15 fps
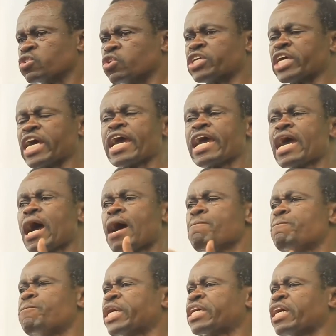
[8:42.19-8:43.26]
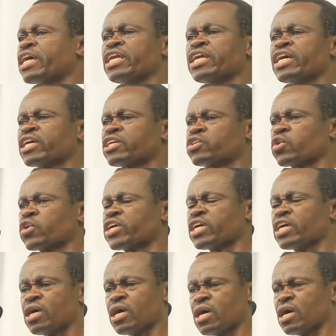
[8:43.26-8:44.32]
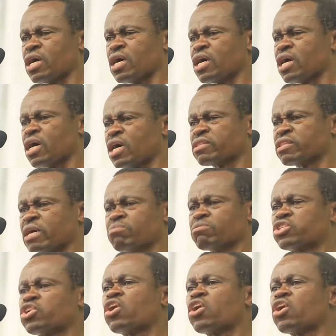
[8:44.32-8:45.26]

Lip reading: Today I'm beginning to hear them